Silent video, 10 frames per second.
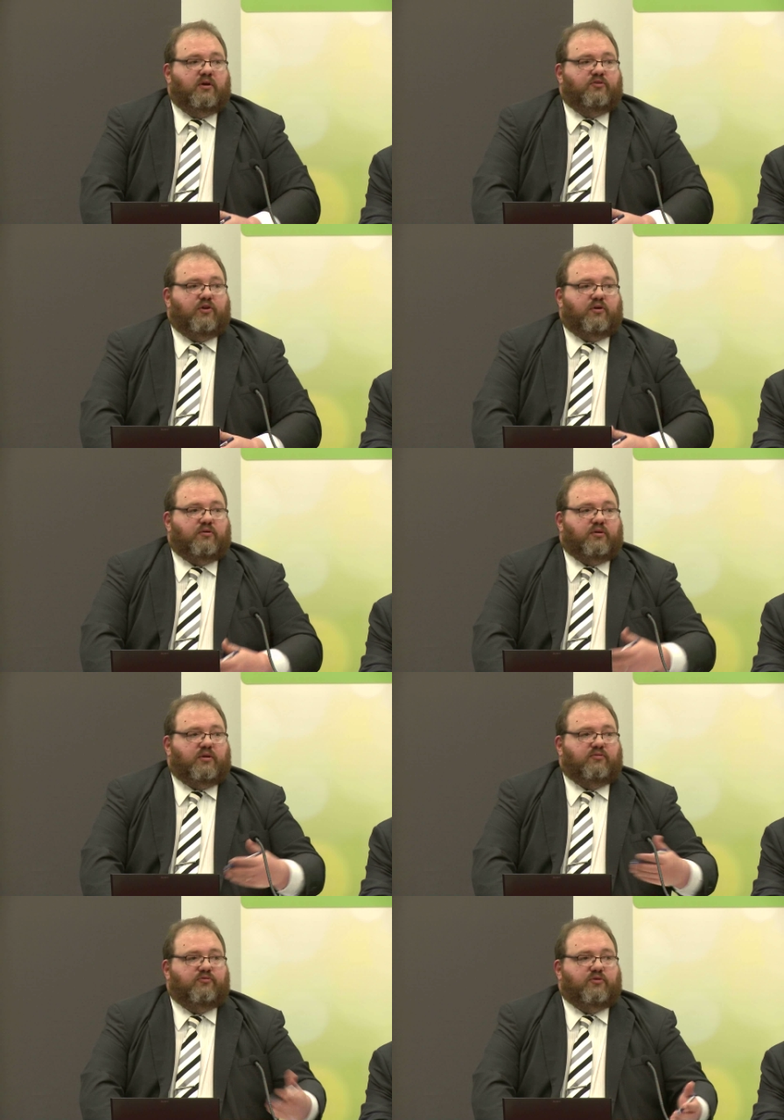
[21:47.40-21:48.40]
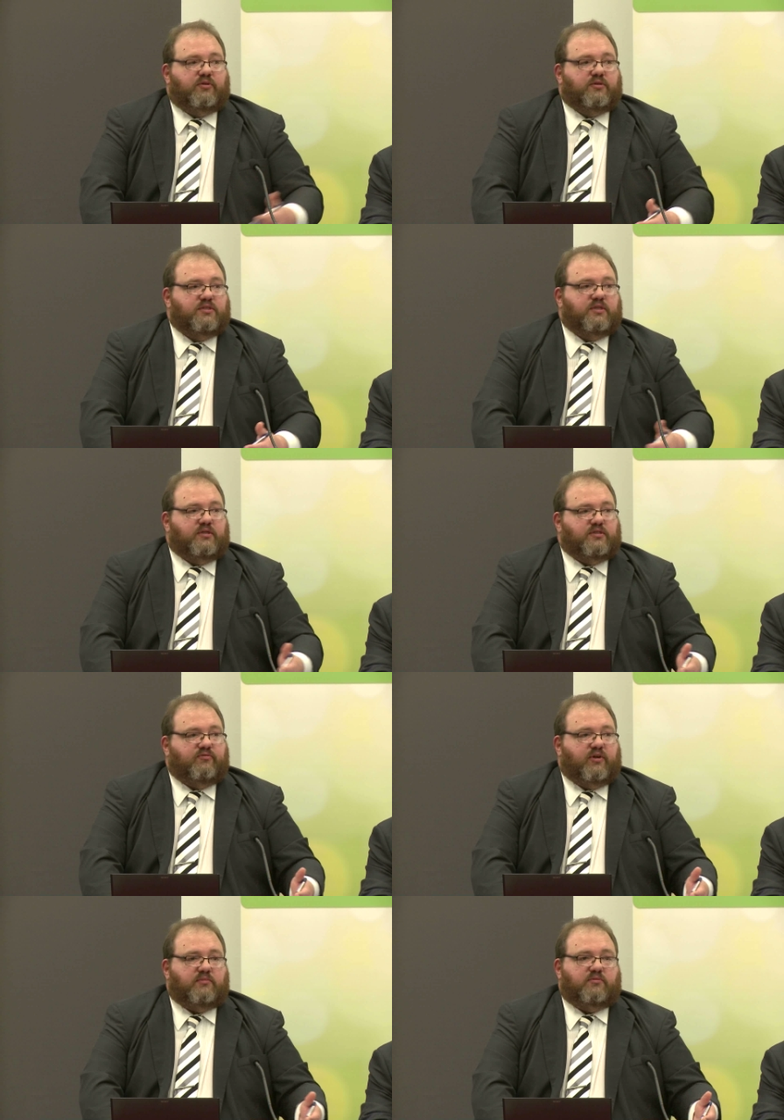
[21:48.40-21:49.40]
So inferred consent is
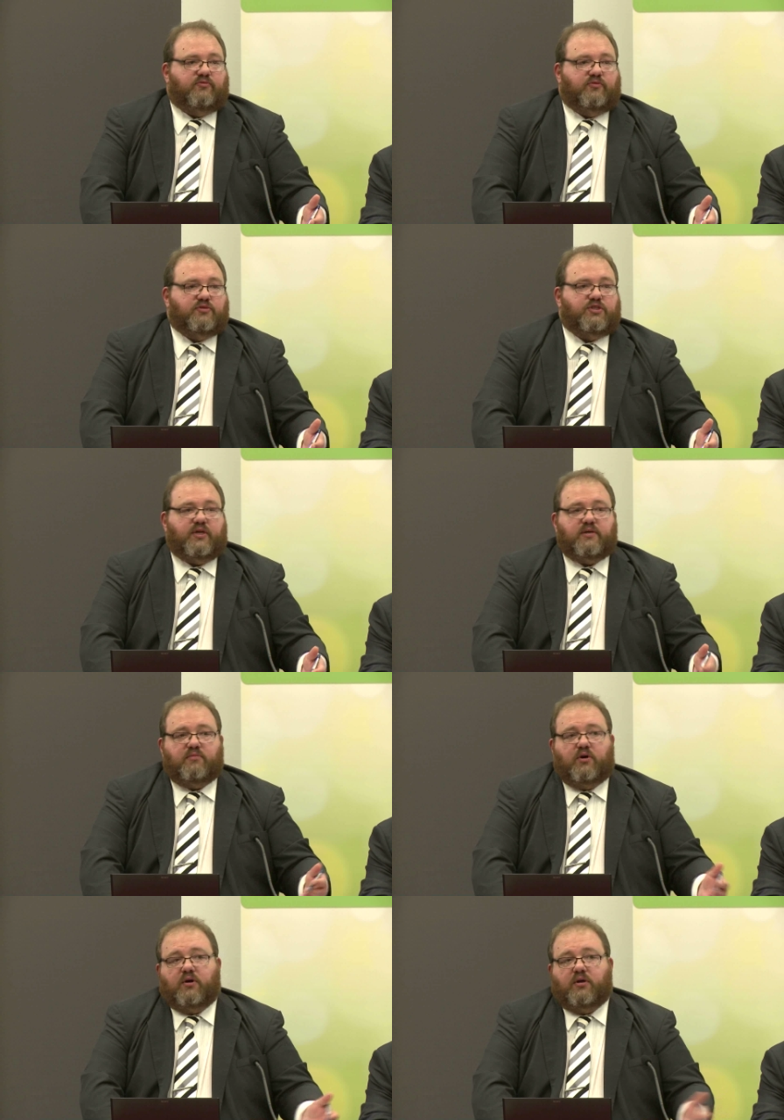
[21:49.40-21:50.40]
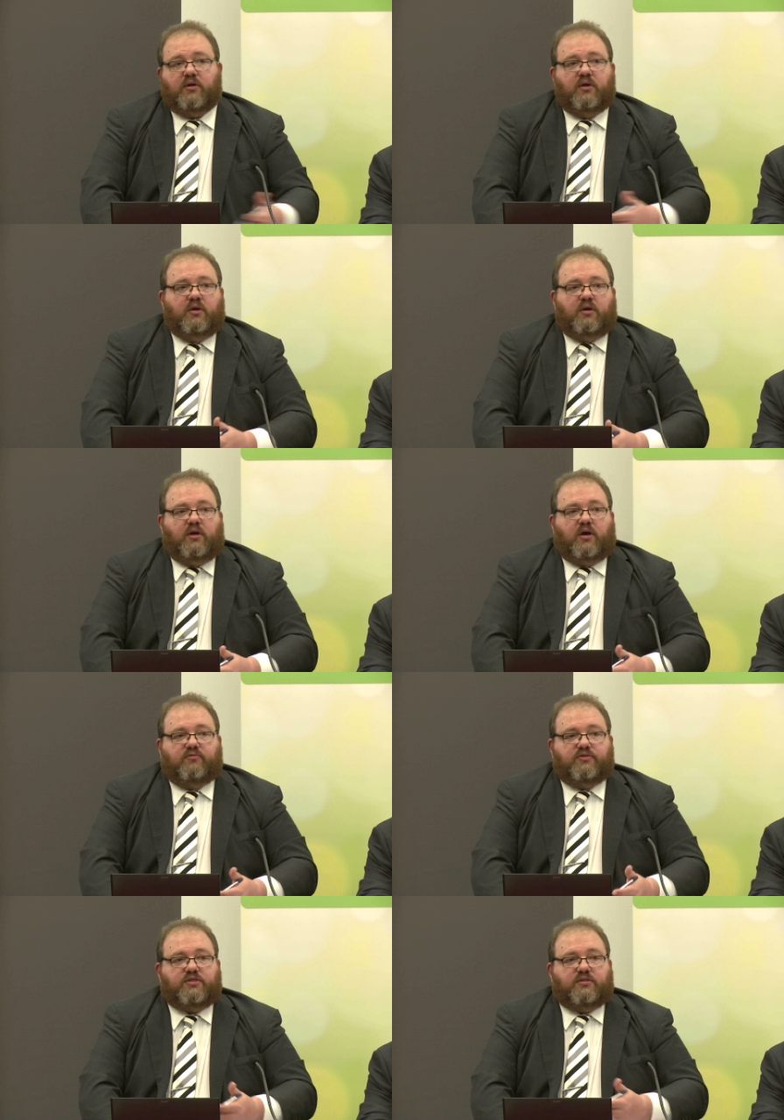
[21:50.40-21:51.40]
available for, say, my
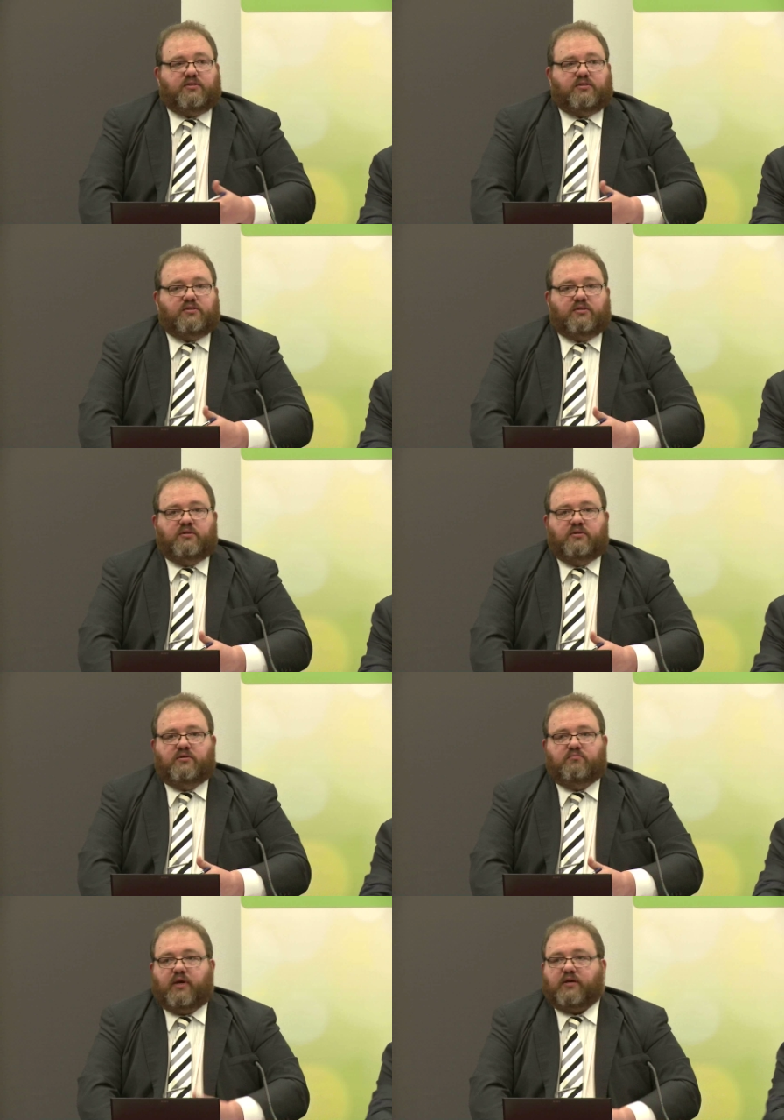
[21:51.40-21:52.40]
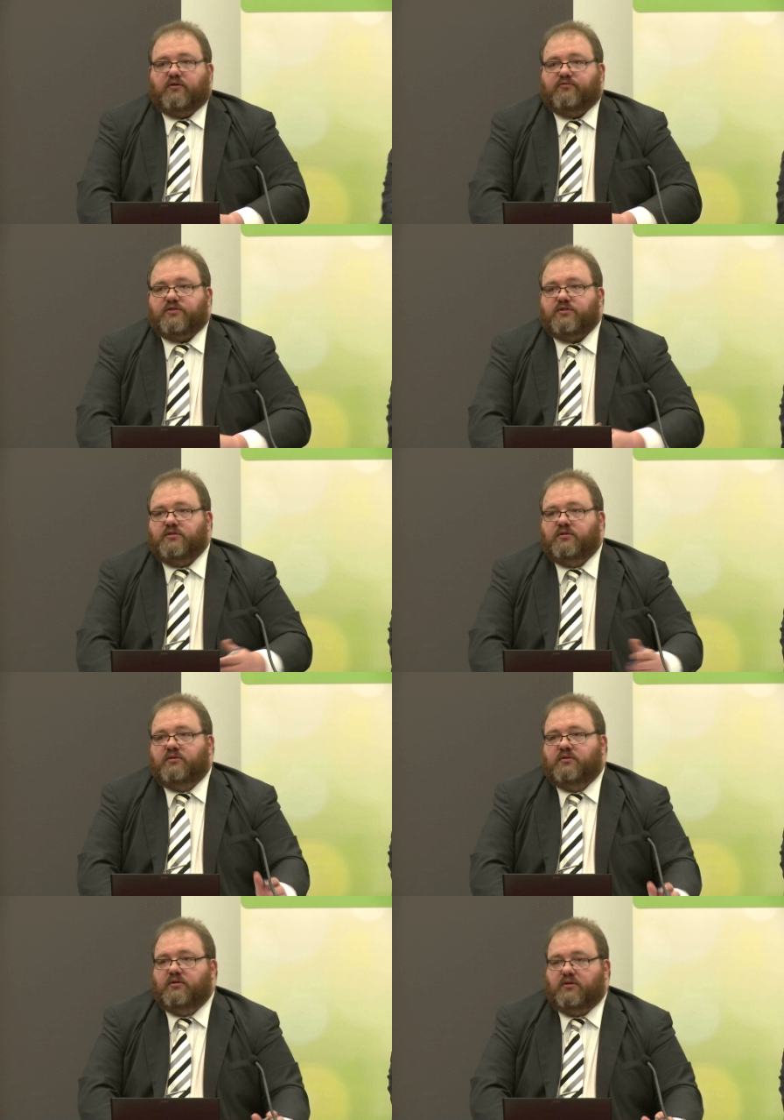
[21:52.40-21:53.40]
overseas back office
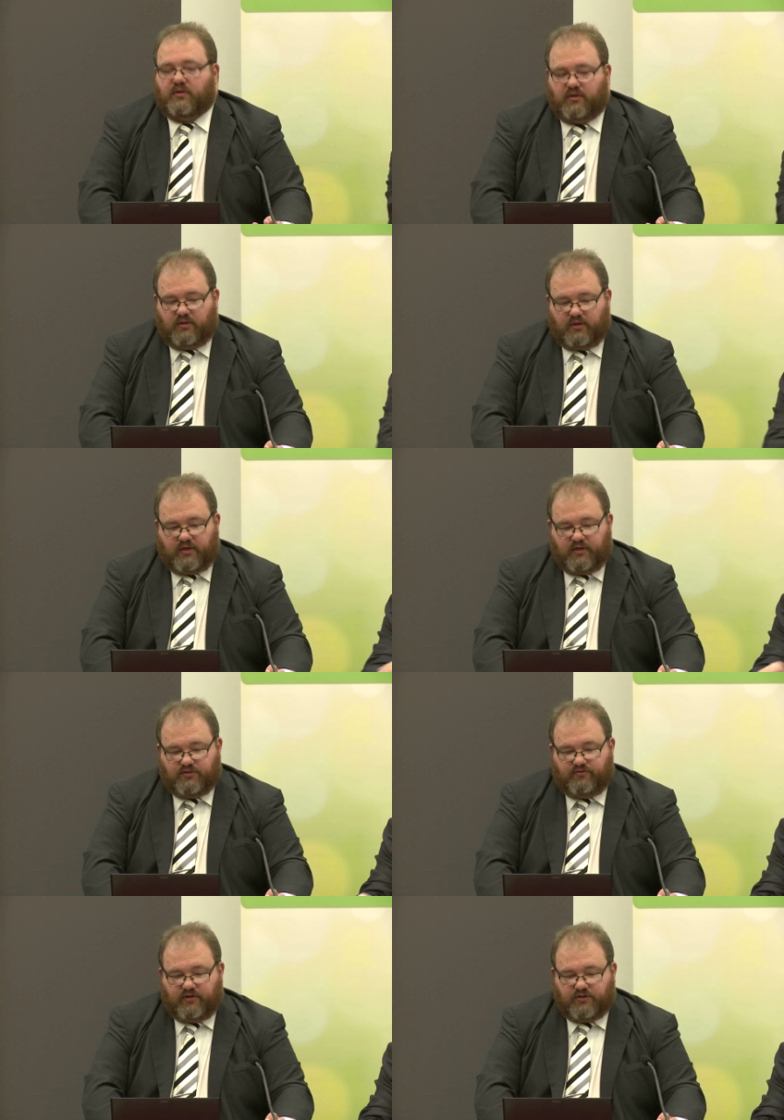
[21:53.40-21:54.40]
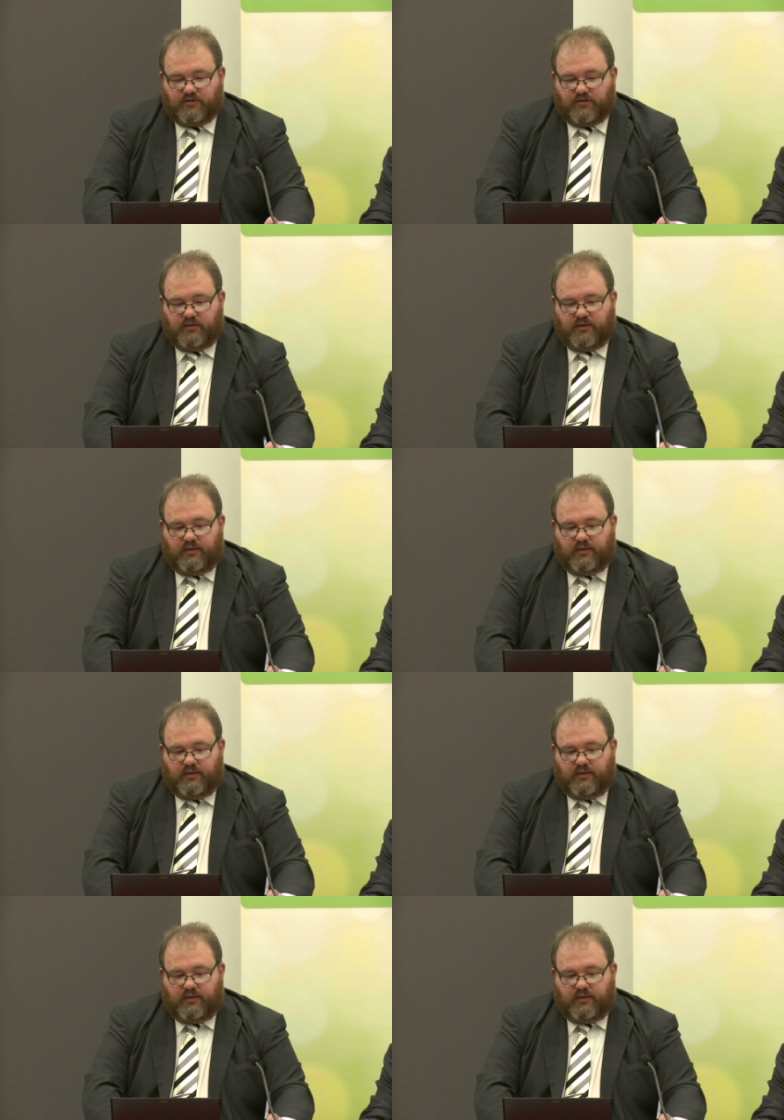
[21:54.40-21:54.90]
accounts functions.